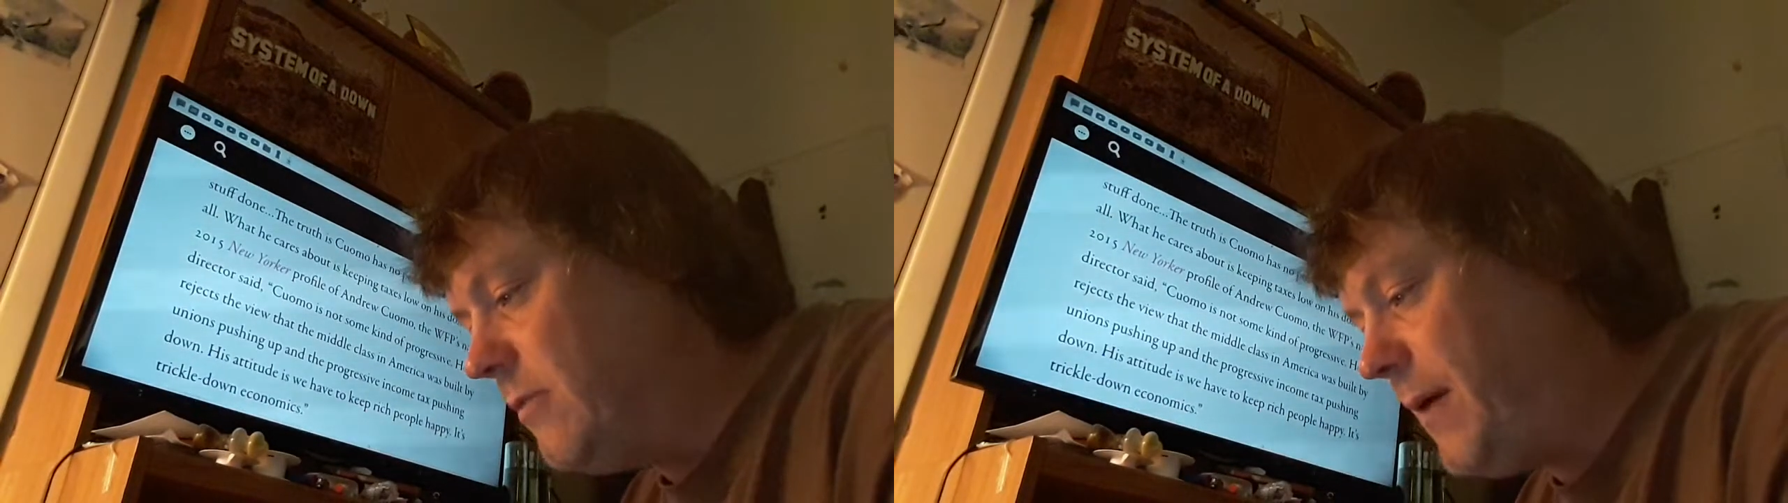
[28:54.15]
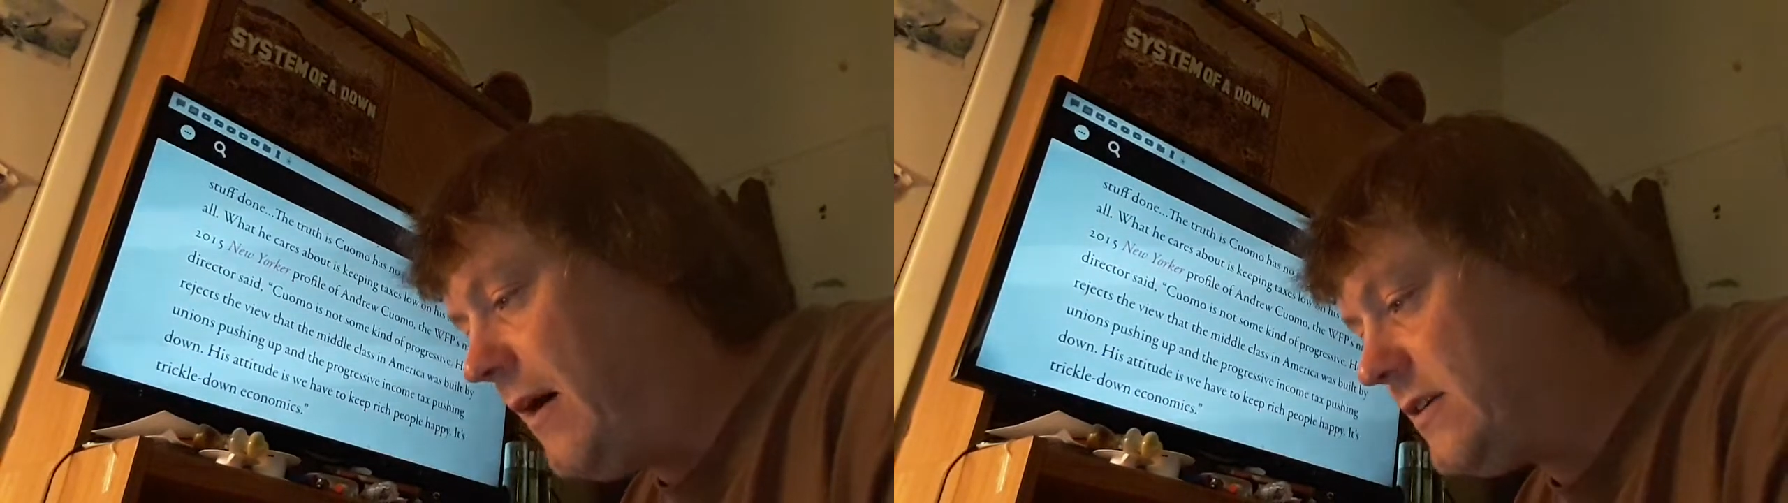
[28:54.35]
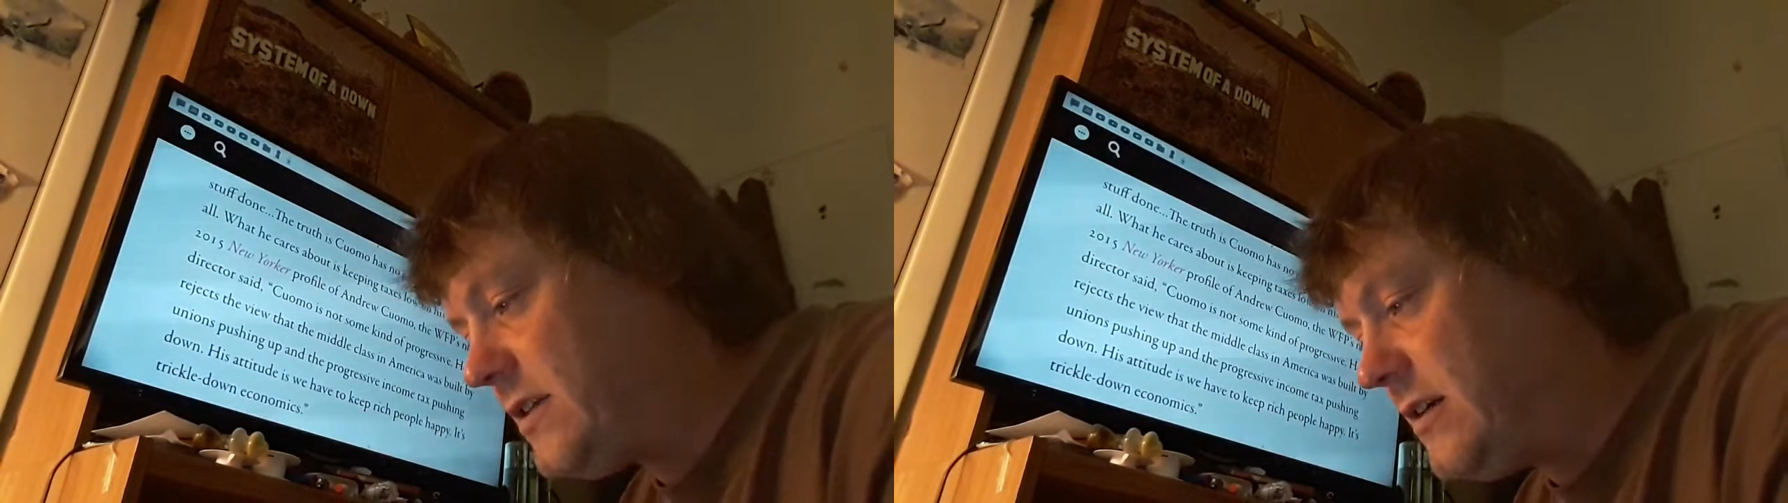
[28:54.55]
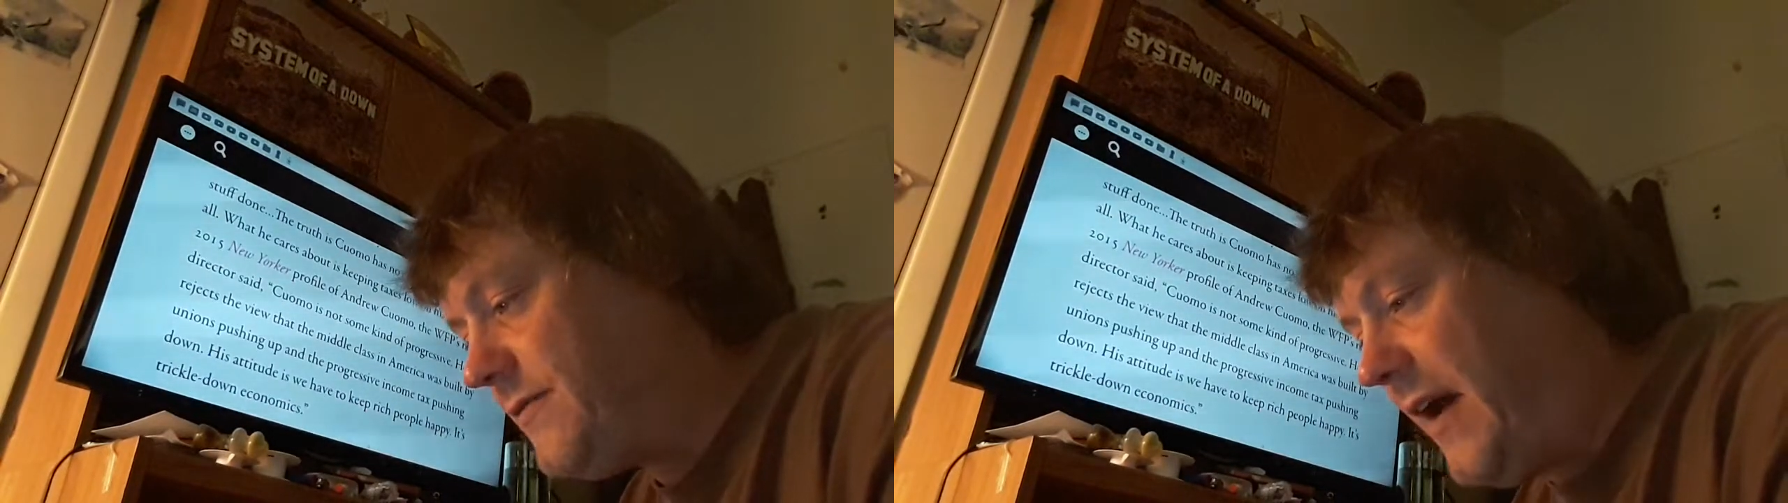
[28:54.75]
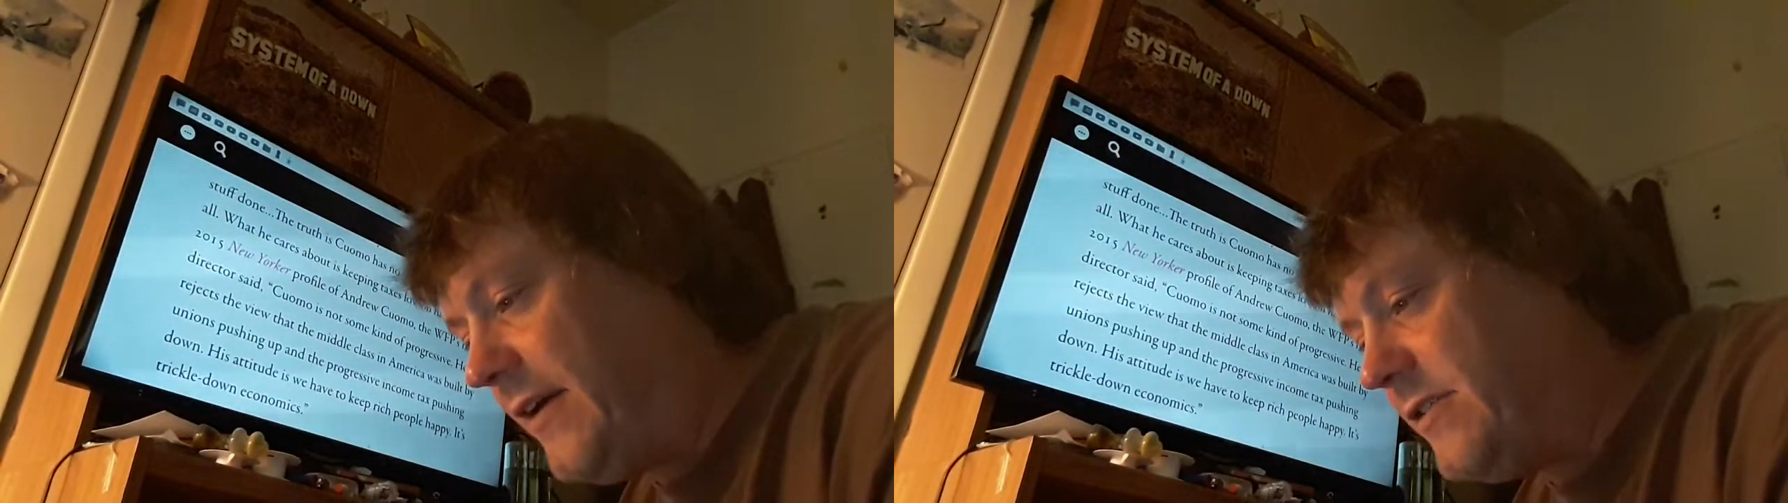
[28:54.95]
policy or
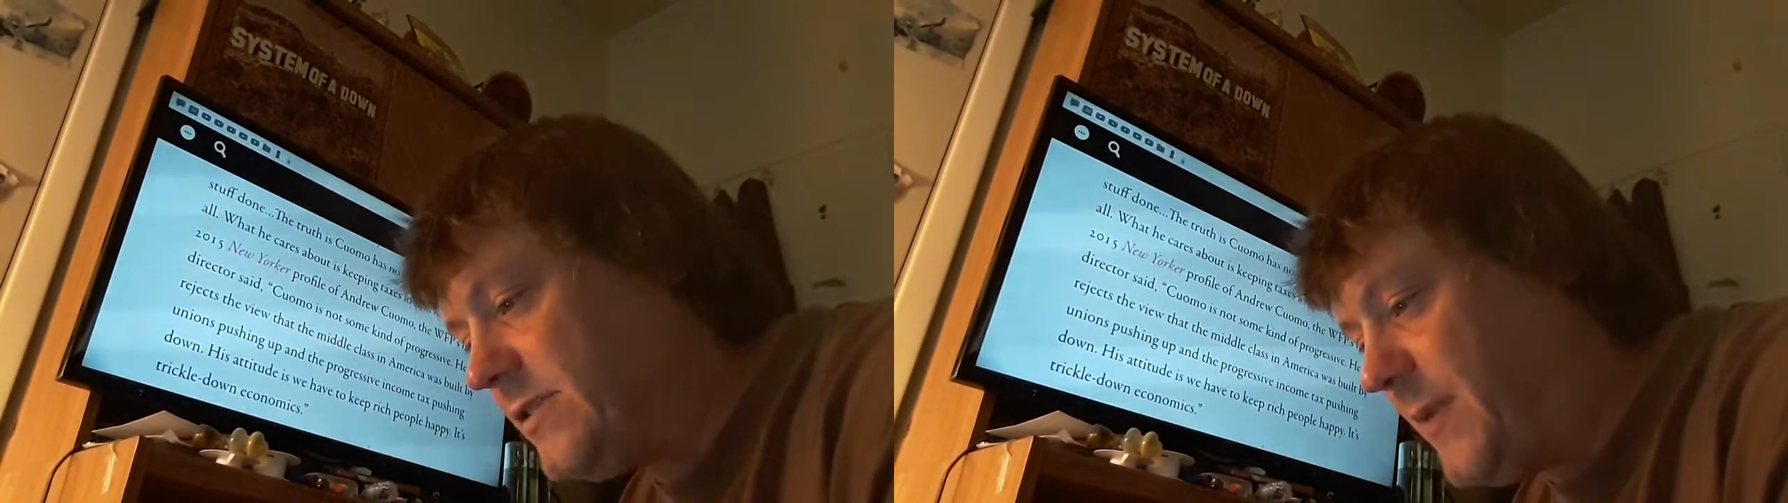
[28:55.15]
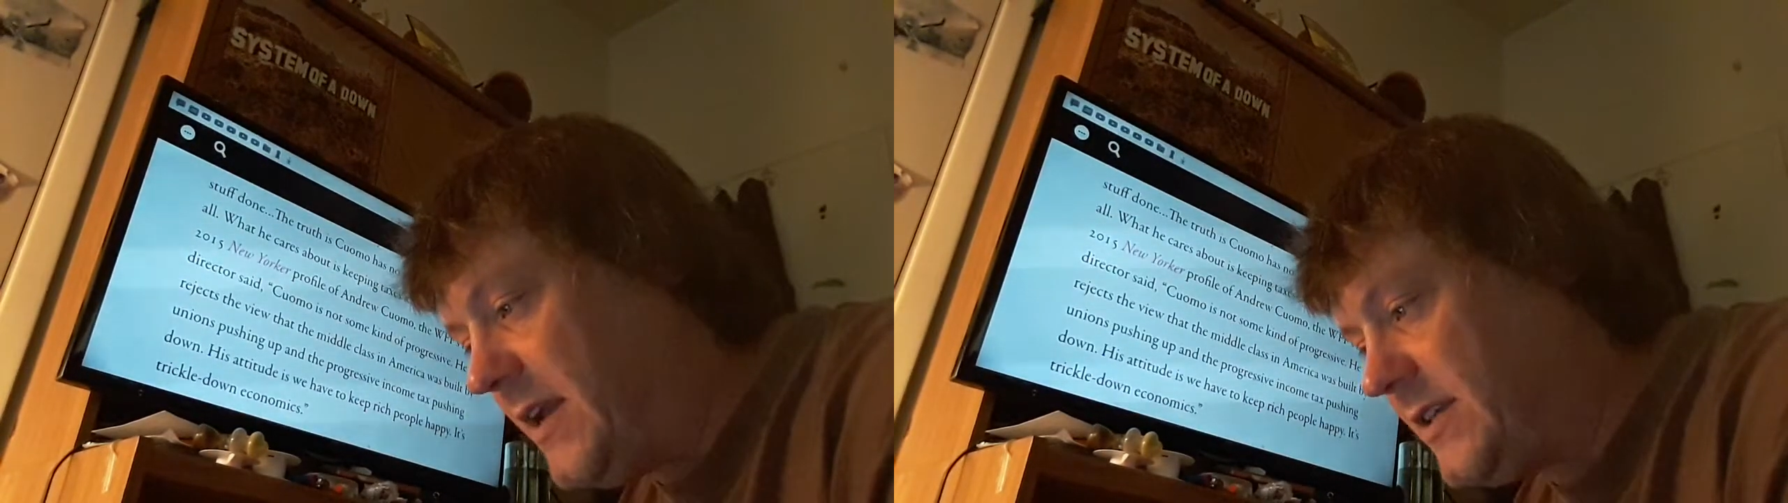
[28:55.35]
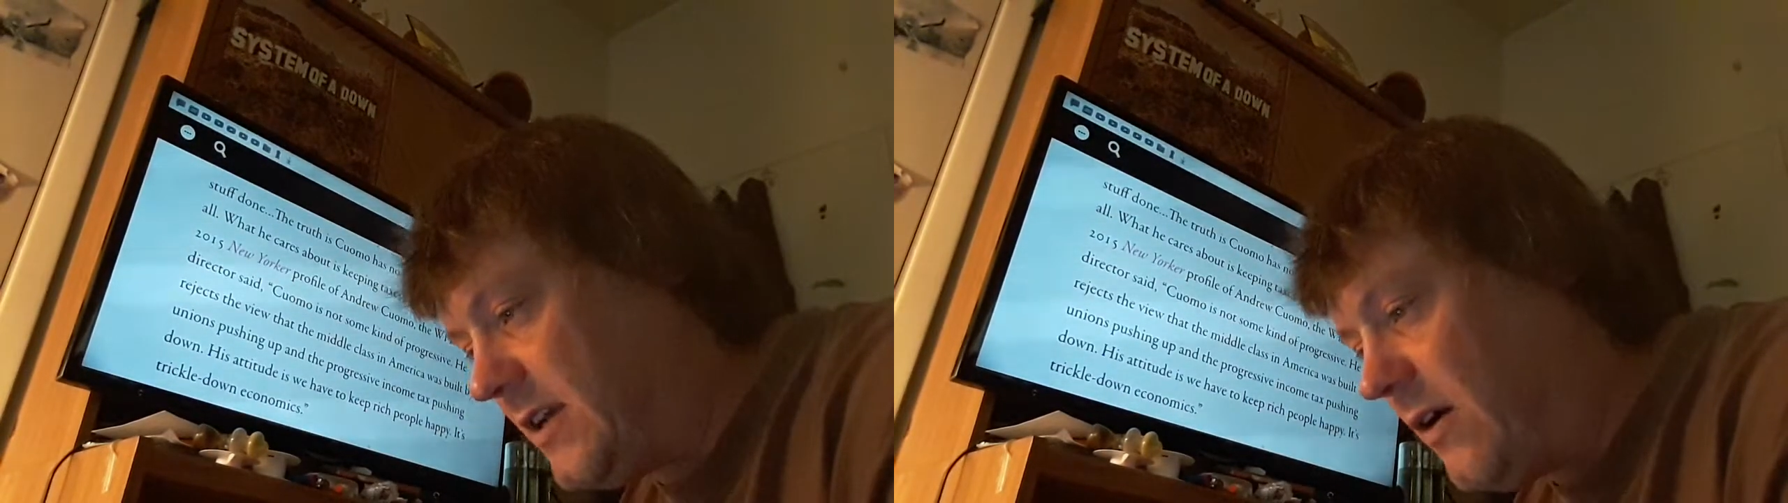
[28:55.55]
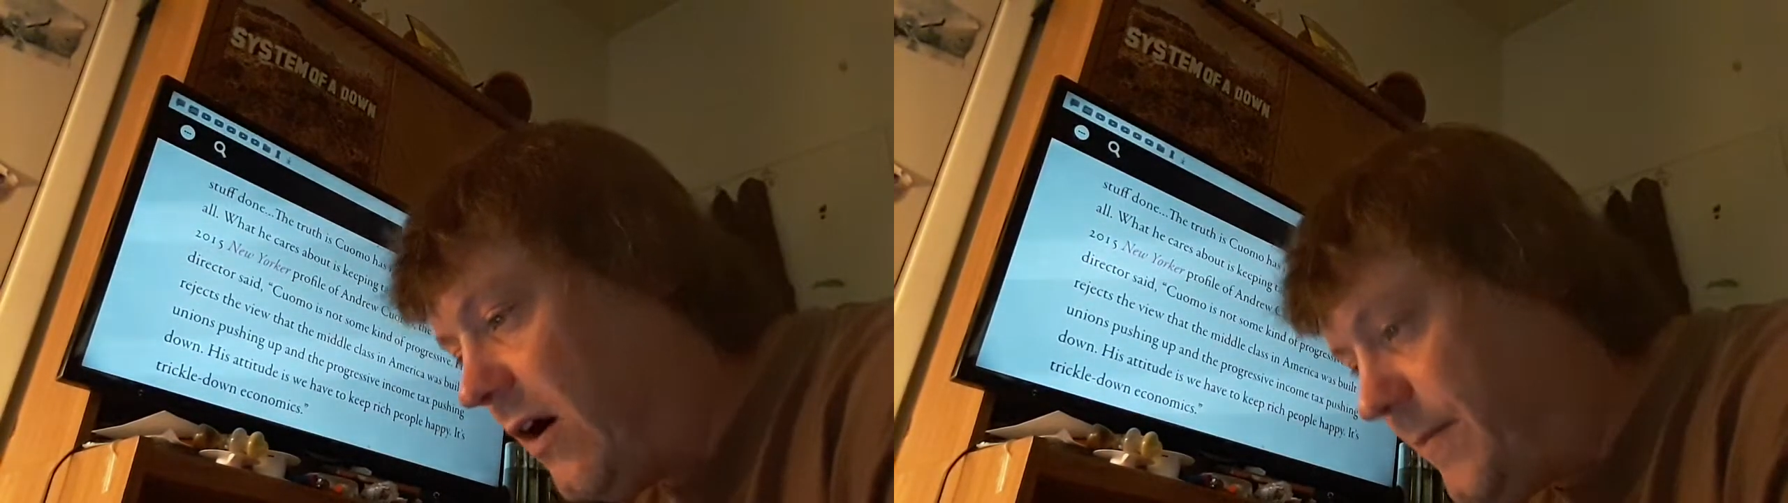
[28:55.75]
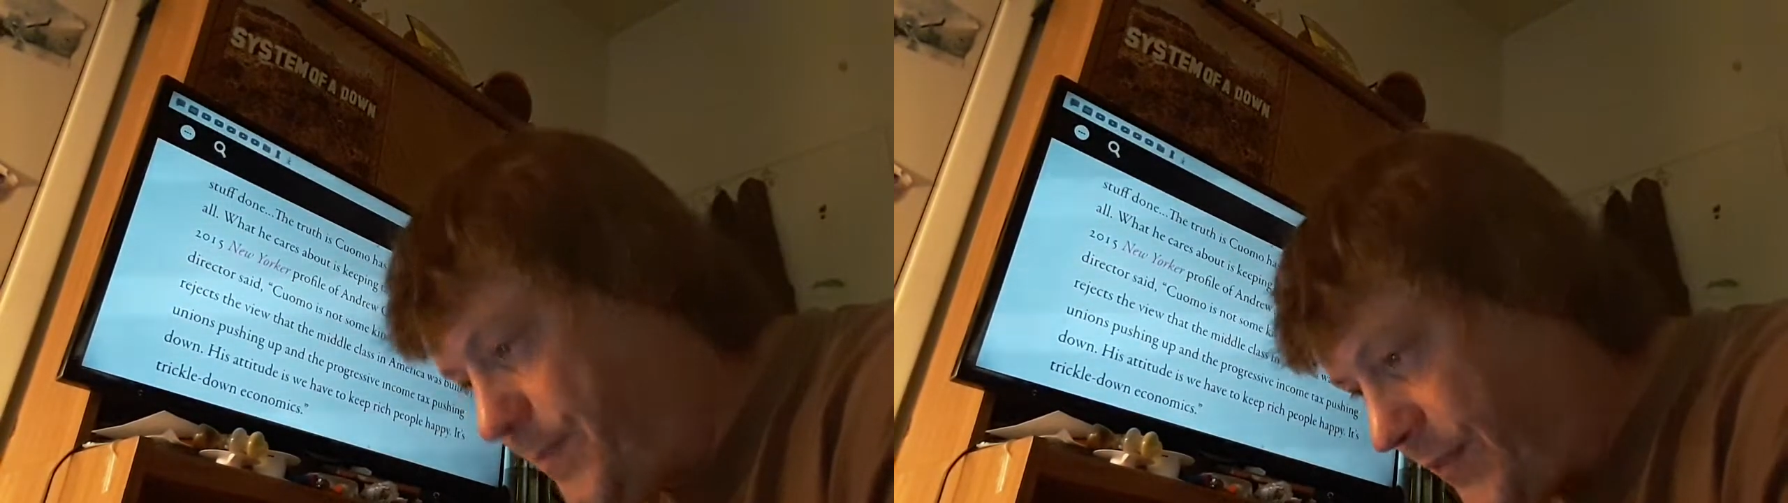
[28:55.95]
values base at
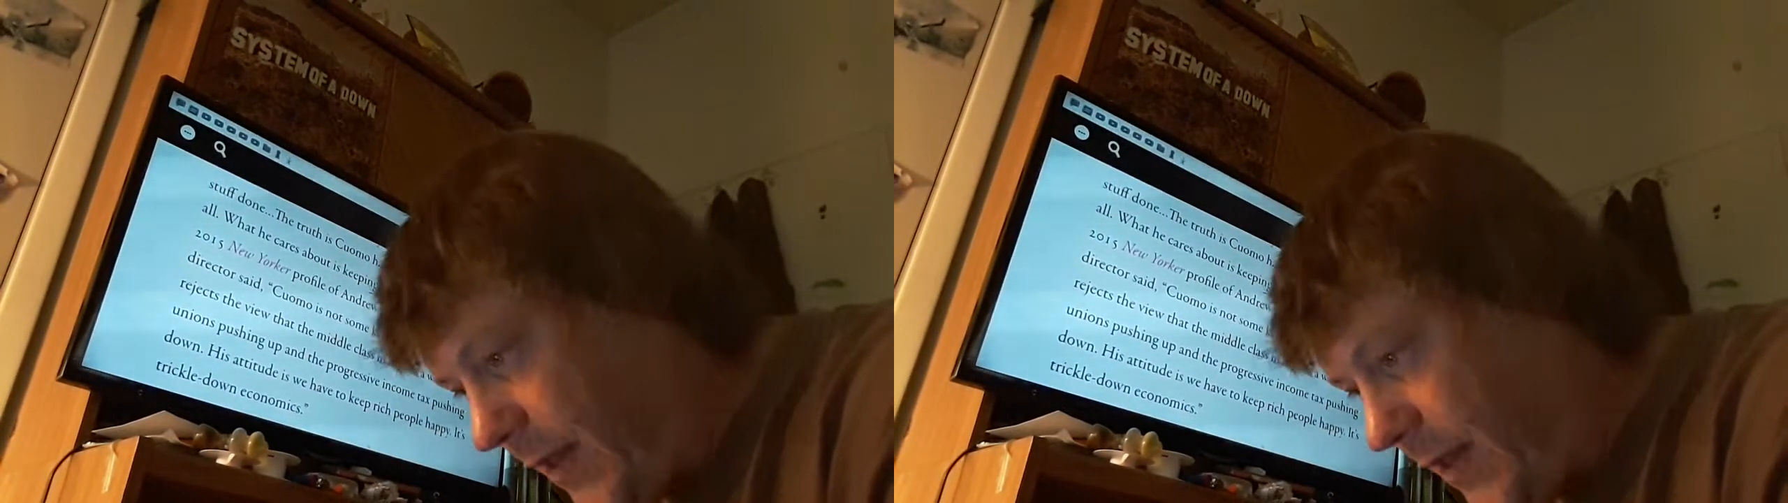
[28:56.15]
all.